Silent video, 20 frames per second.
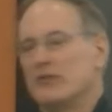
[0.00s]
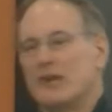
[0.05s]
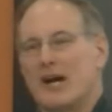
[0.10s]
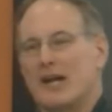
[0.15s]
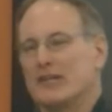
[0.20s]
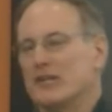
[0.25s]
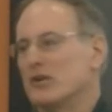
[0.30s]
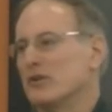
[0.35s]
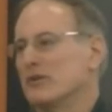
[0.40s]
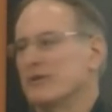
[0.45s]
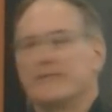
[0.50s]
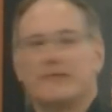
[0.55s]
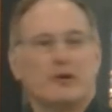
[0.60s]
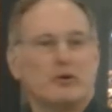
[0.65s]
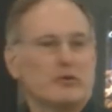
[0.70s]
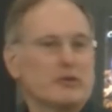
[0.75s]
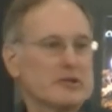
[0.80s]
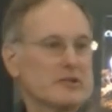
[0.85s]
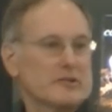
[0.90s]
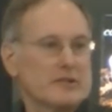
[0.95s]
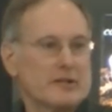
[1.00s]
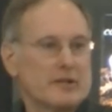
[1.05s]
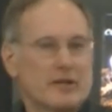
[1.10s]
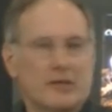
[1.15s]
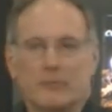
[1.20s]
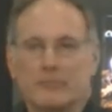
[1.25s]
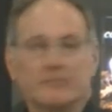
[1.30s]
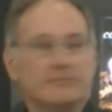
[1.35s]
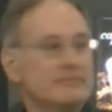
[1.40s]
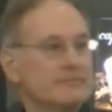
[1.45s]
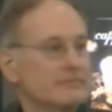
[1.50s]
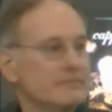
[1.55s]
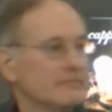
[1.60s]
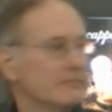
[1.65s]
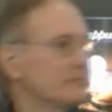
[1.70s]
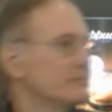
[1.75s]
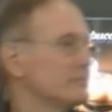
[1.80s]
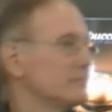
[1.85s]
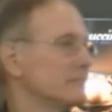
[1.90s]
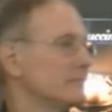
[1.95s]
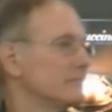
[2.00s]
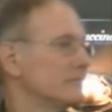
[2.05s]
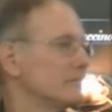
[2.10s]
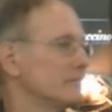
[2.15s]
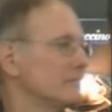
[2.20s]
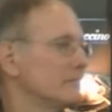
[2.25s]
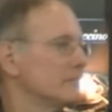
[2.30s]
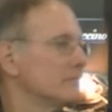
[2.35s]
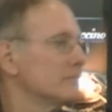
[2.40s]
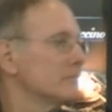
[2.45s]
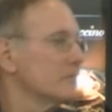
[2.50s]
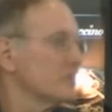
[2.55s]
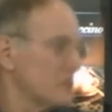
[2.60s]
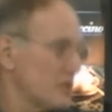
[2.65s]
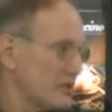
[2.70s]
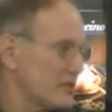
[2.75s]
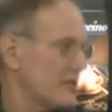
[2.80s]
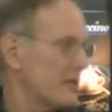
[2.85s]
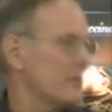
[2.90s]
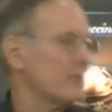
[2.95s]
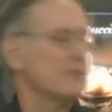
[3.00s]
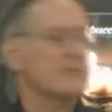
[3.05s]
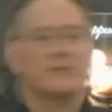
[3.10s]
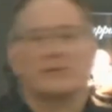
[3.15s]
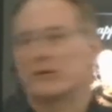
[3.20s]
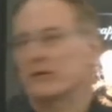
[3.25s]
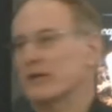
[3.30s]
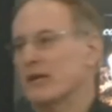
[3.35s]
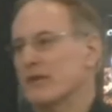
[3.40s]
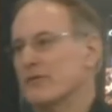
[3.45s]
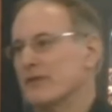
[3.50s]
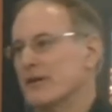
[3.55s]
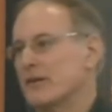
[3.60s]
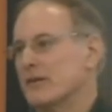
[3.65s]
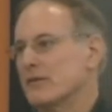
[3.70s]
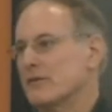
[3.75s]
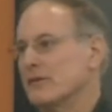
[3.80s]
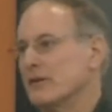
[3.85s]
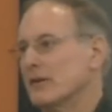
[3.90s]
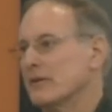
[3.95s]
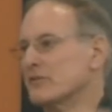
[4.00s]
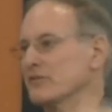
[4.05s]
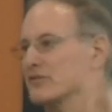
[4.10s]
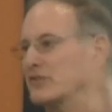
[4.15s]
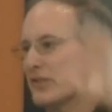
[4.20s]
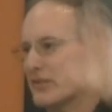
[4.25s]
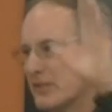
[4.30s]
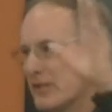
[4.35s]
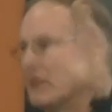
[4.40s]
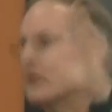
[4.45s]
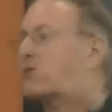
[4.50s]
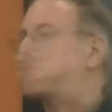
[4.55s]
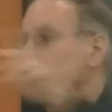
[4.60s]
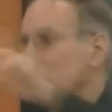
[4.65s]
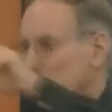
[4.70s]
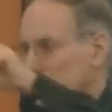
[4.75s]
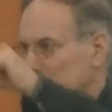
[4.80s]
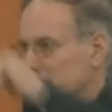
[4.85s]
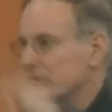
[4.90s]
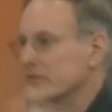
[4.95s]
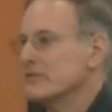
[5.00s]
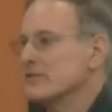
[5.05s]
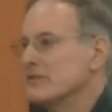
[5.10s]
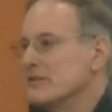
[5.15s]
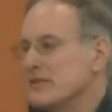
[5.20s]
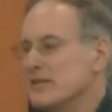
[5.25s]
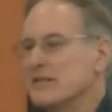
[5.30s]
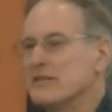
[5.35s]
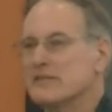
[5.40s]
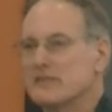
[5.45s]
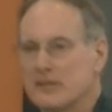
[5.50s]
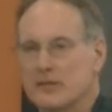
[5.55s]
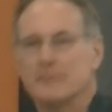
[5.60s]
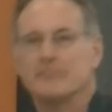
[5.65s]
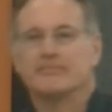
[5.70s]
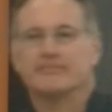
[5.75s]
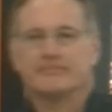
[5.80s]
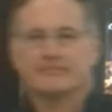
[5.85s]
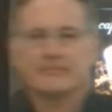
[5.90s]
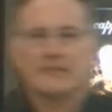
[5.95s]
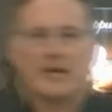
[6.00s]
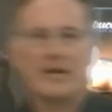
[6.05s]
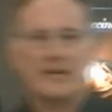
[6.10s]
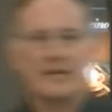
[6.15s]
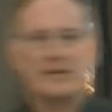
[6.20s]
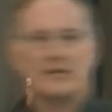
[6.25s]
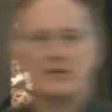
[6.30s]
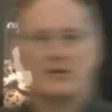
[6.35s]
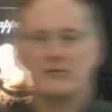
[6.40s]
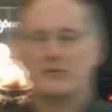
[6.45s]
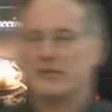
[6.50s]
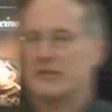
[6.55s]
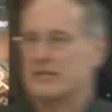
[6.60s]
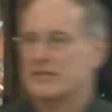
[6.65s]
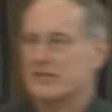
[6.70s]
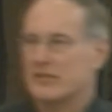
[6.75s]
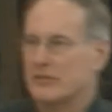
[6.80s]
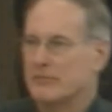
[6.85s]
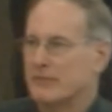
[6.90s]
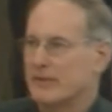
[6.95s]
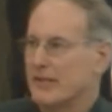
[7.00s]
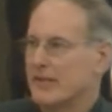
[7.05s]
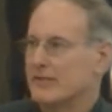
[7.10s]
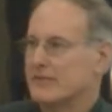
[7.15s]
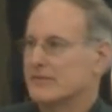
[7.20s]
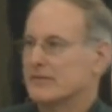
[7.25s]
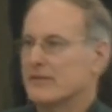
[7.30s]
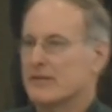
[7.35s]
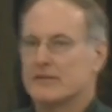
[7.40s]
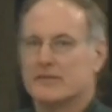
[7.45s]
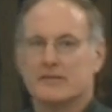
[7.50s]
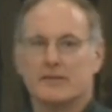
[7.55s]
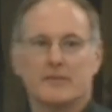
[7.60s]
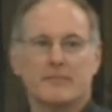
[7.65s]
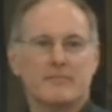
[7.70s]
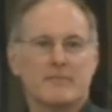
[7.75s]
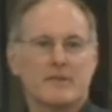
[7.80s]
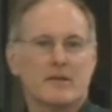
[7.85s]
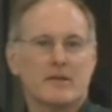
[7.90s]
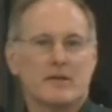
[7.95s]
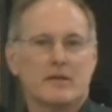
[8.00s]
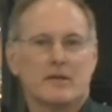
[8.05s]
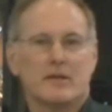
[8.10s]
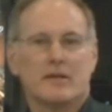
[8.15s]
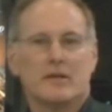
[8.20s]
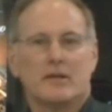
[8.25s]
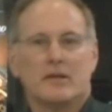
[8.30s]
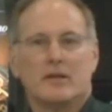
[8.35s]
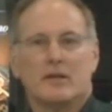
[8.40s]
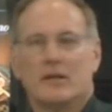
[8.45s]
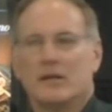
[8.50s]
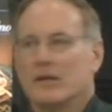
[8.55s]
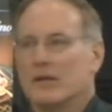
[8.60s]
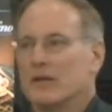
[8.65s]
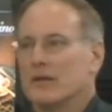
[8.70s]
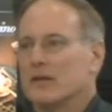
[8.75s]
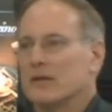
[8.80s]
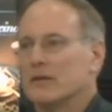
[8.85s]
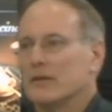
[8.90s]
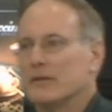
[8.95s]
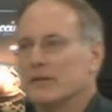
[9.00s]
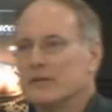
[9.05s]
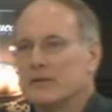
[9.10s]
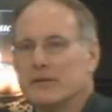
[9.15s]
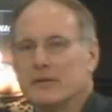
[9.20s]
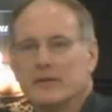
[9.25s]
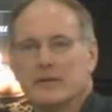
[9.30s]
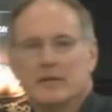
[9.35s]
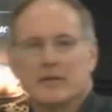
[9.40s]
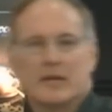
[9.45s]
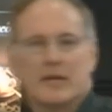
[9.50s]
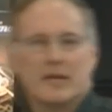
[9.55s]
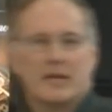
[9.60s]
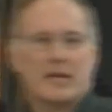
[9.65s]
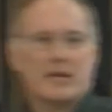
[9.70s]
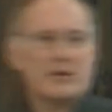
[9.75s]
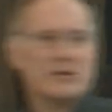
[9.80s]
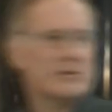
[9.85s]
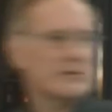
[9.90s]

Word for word: Not know the voltage. Typical 600 volts. 600? Okay, thank you, dear. 600 volts. I did know DC, but that's Any